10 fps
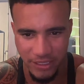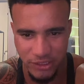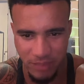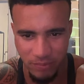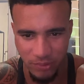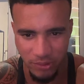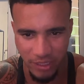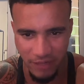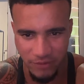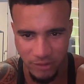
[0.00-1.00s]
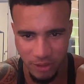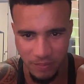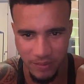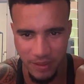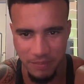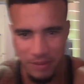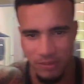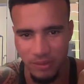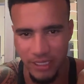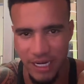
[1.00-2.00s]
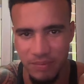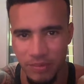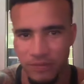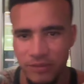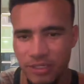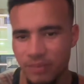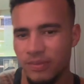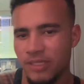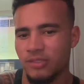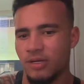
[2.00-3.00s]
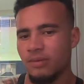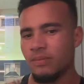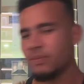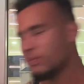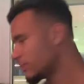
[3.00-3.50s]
Alright, General, you're going to have to drop a bit more game, bro, because I'm a bit drunk.